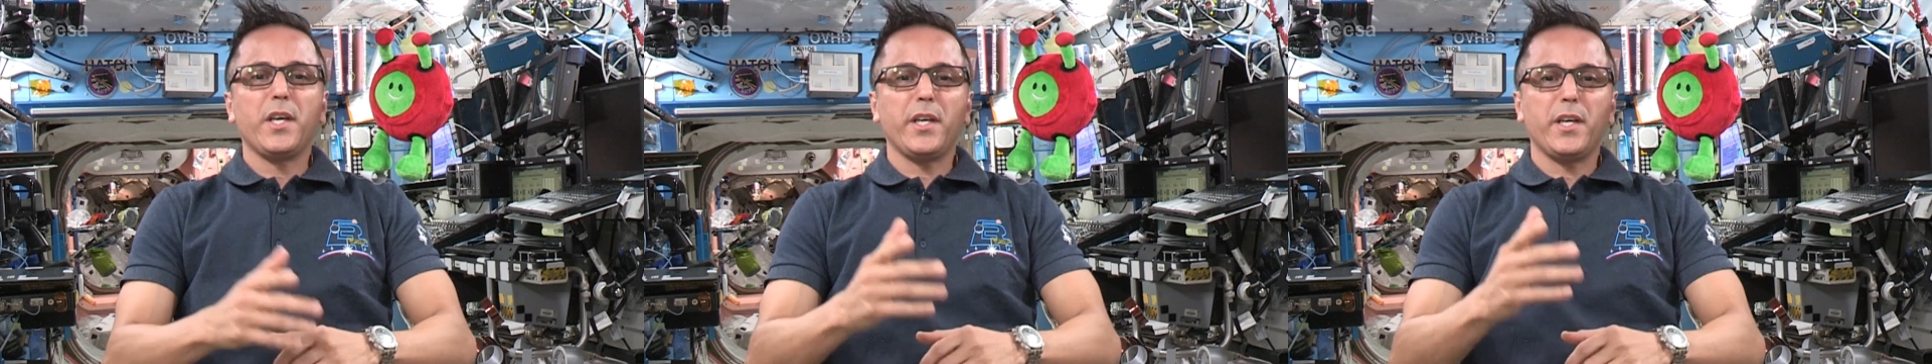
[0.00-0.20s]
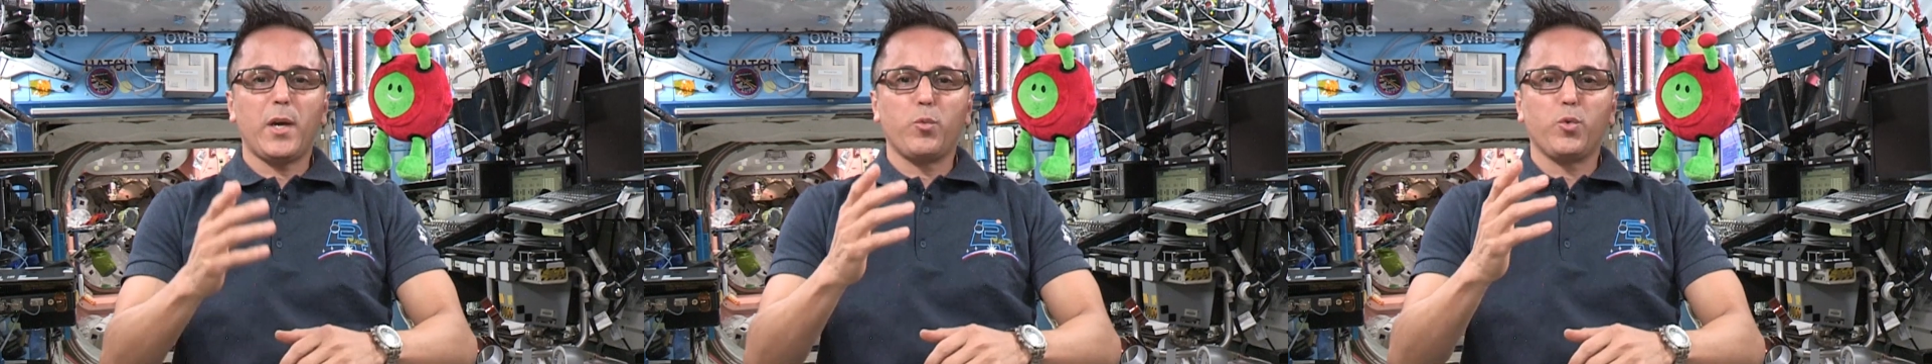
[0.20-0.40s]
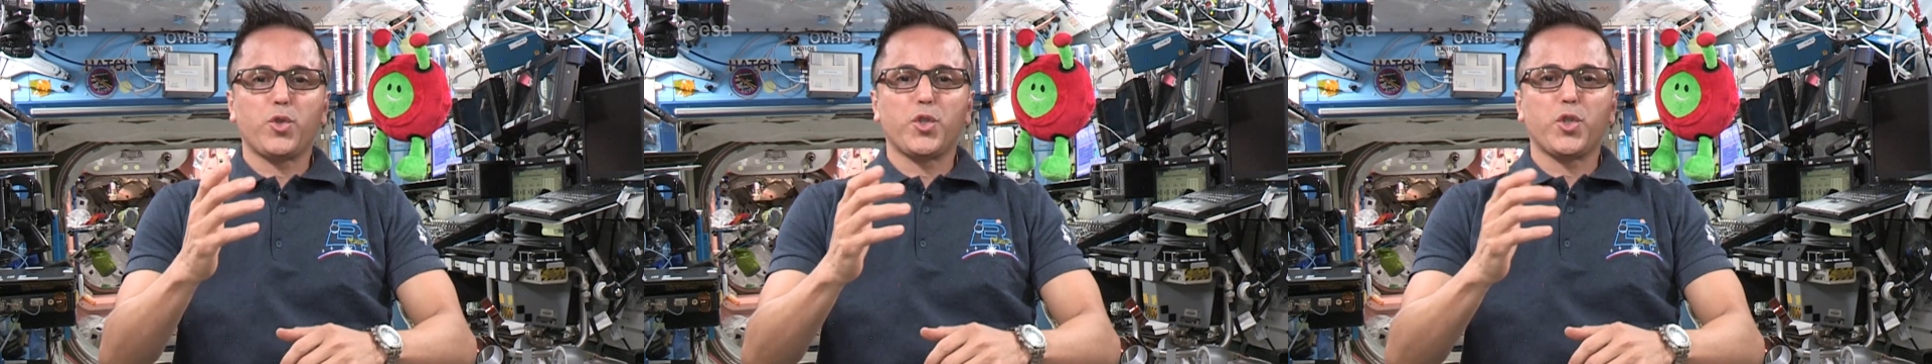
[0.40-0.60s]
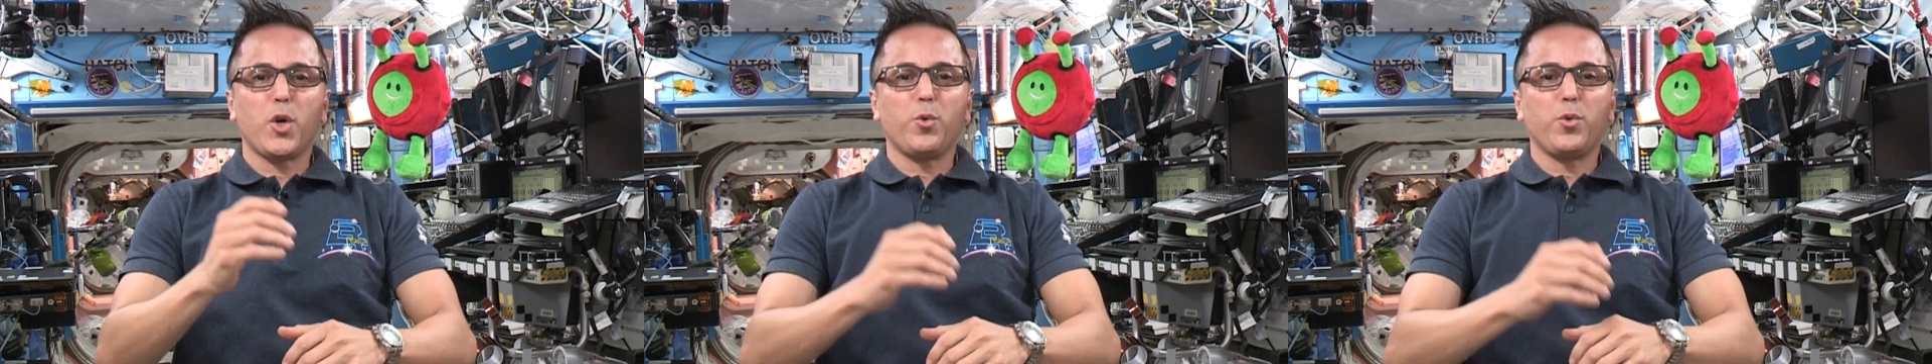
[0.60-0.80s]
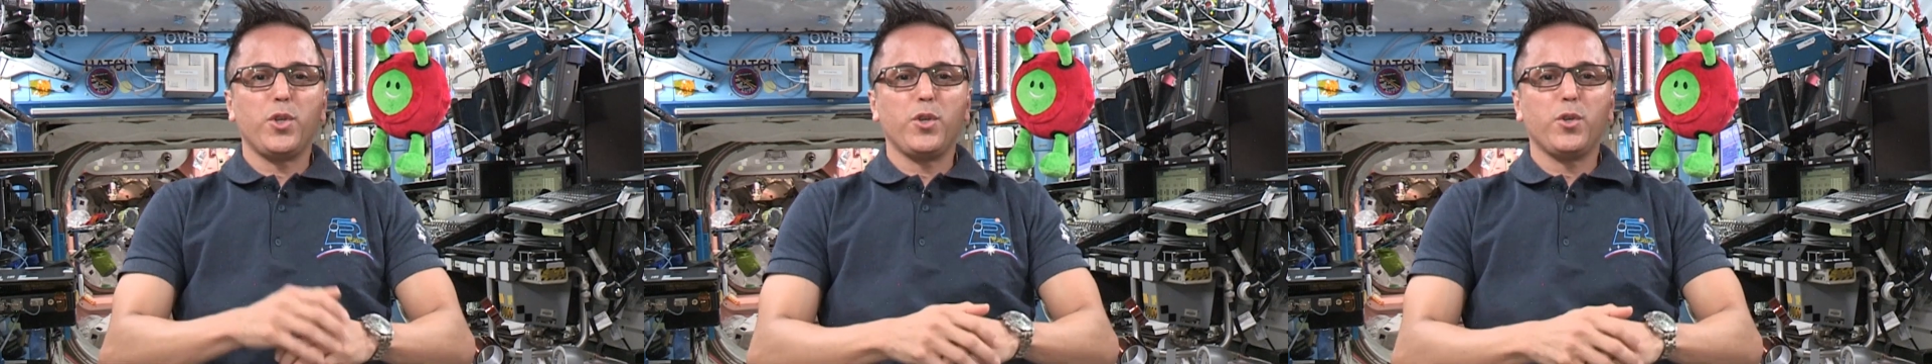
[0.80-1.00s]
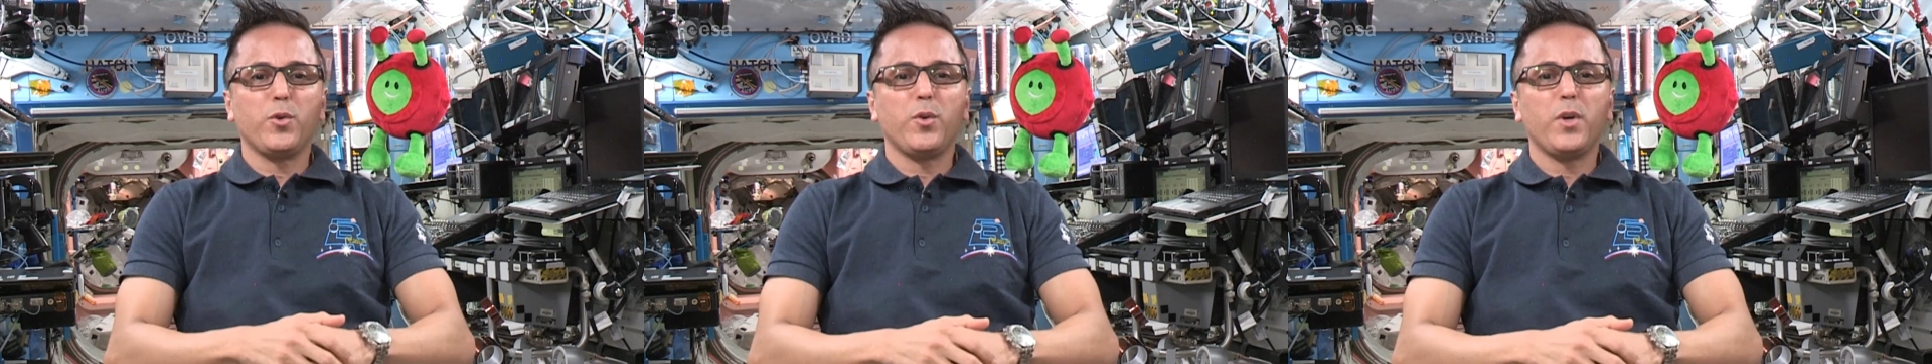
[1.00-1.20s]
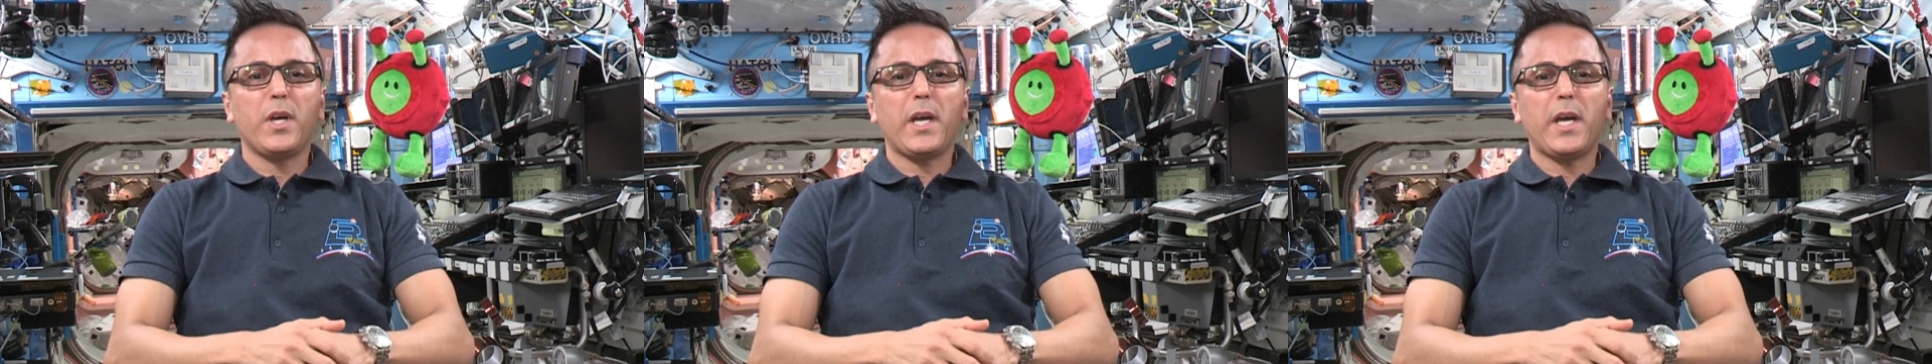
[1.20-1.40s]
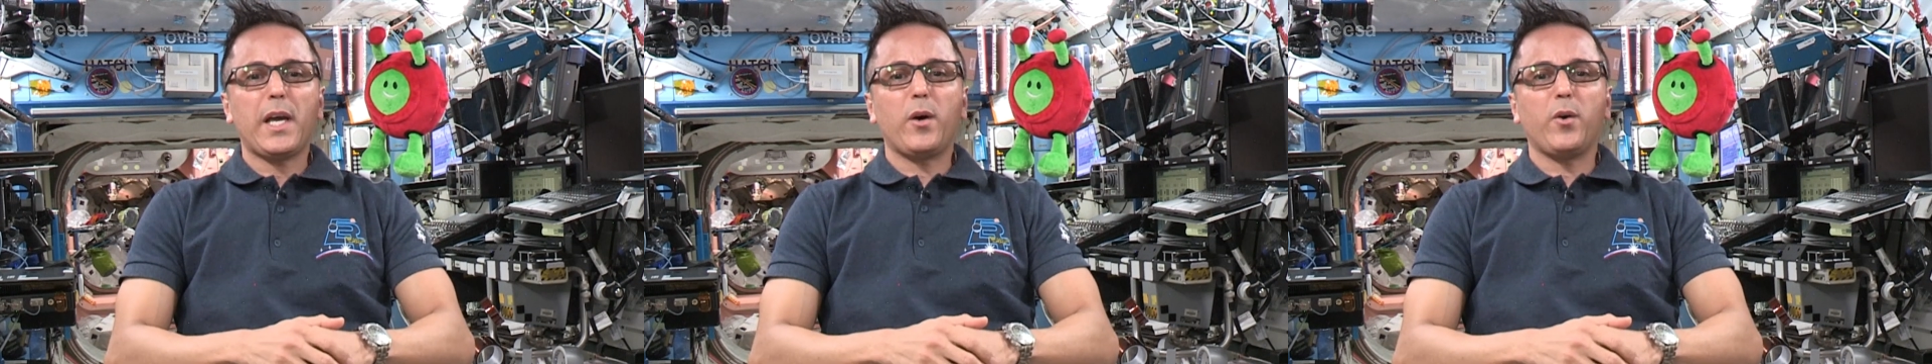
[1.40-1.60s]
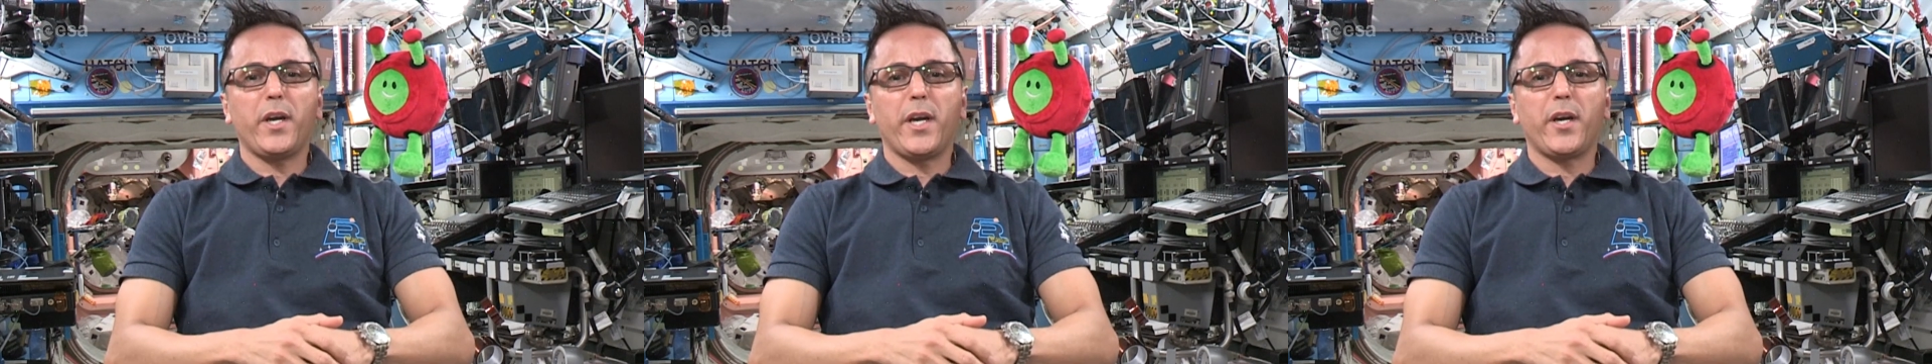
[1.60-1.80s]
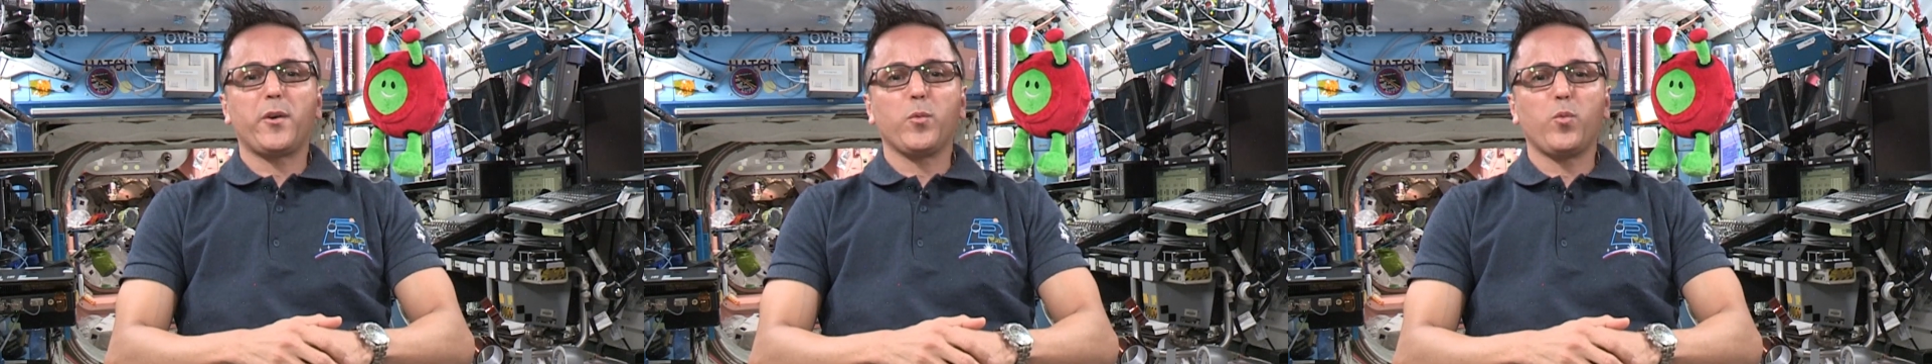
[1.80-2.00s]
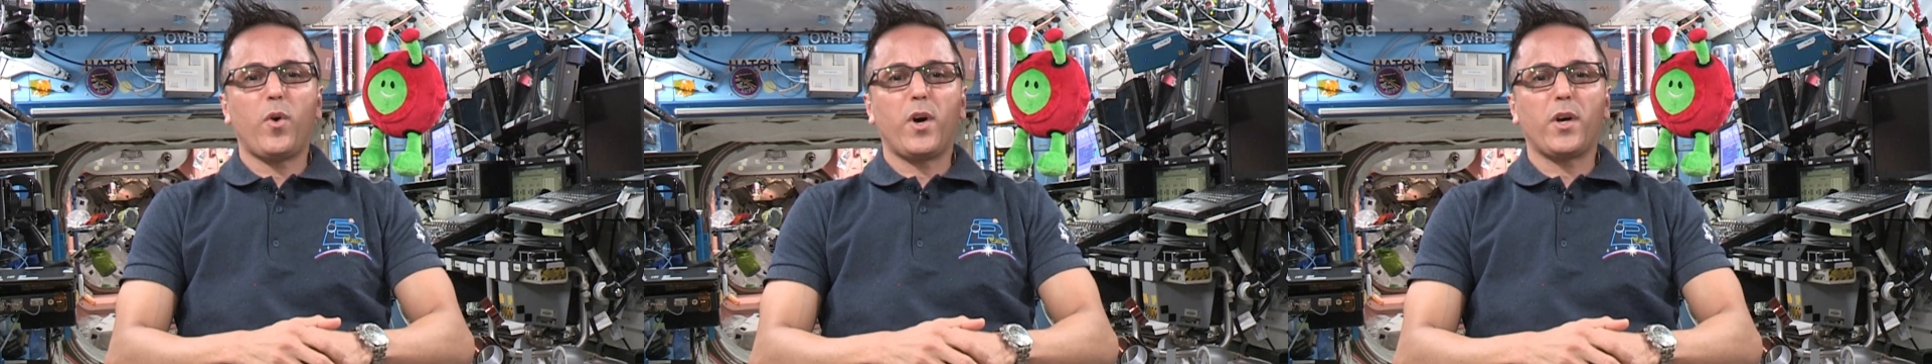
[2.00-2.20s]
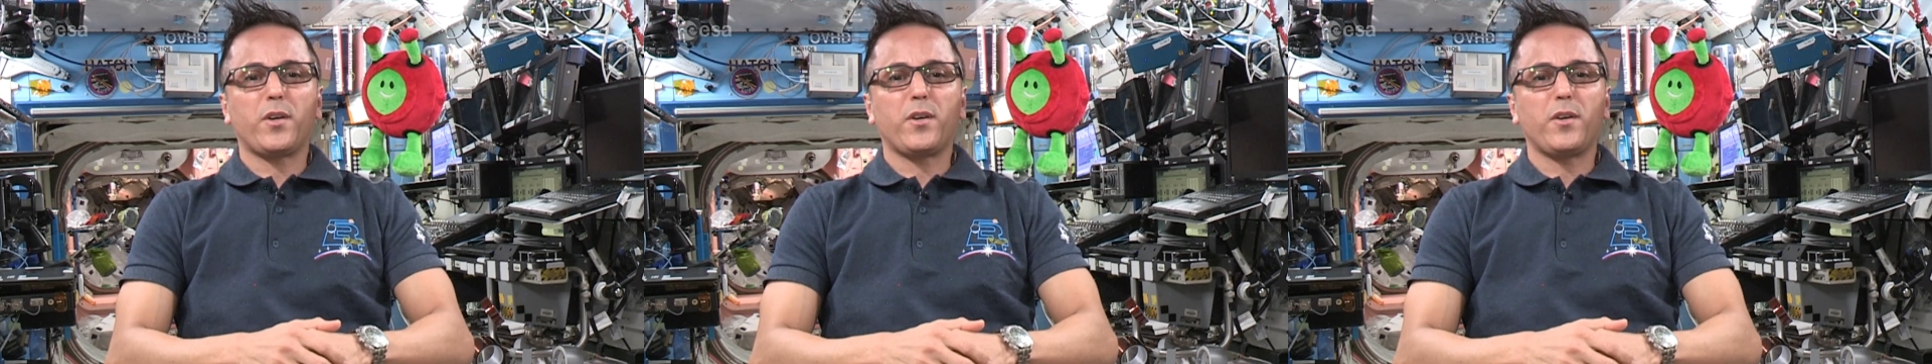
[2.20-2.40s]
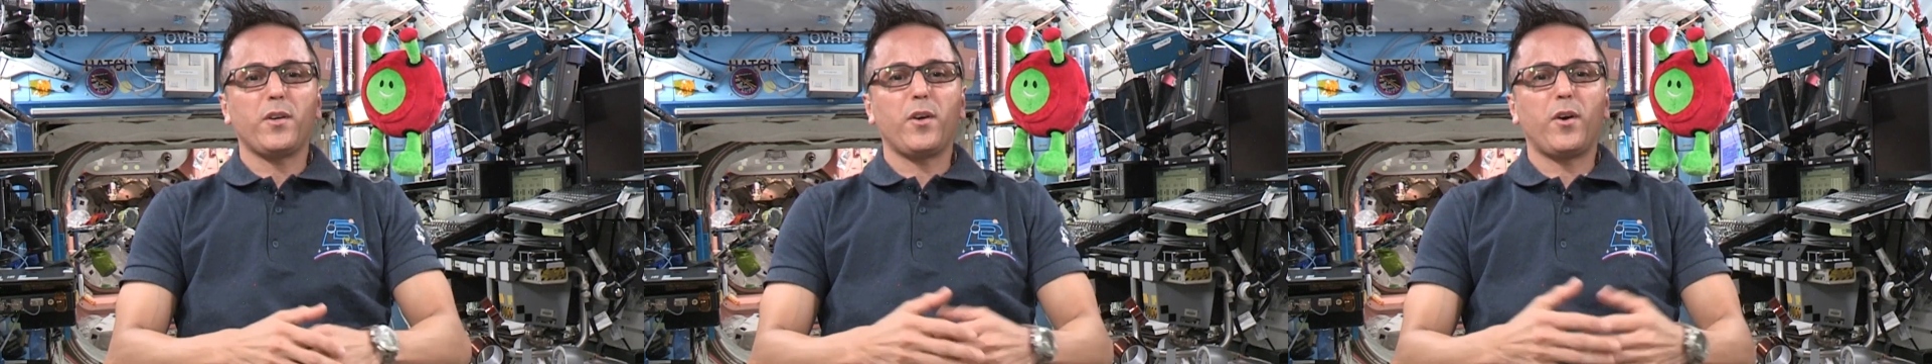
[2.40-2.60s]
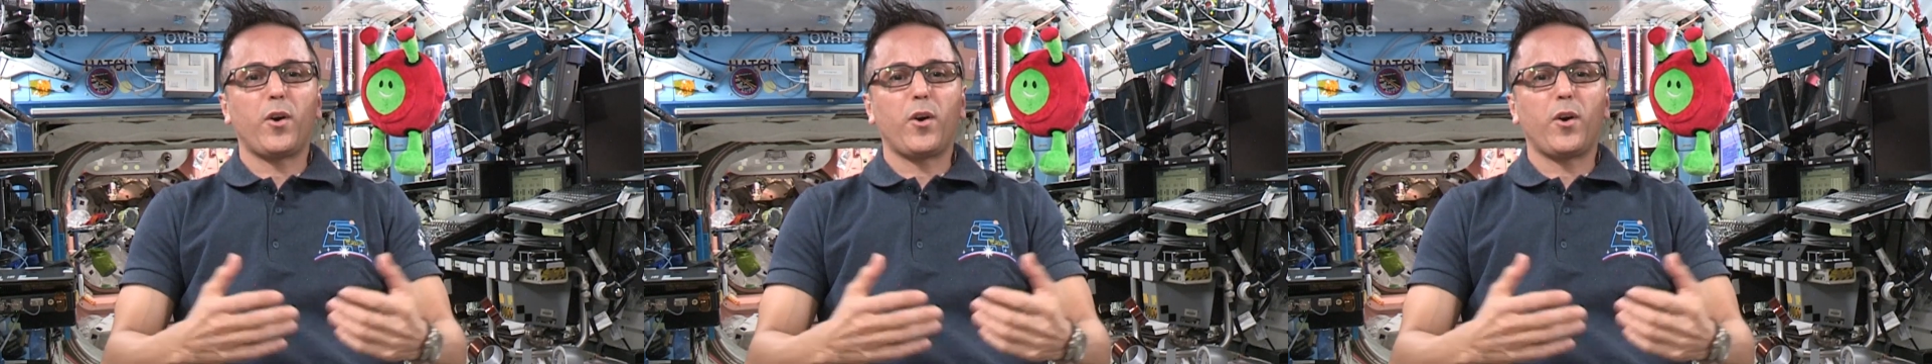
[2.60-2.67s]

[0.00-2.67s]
and I will show you how air and water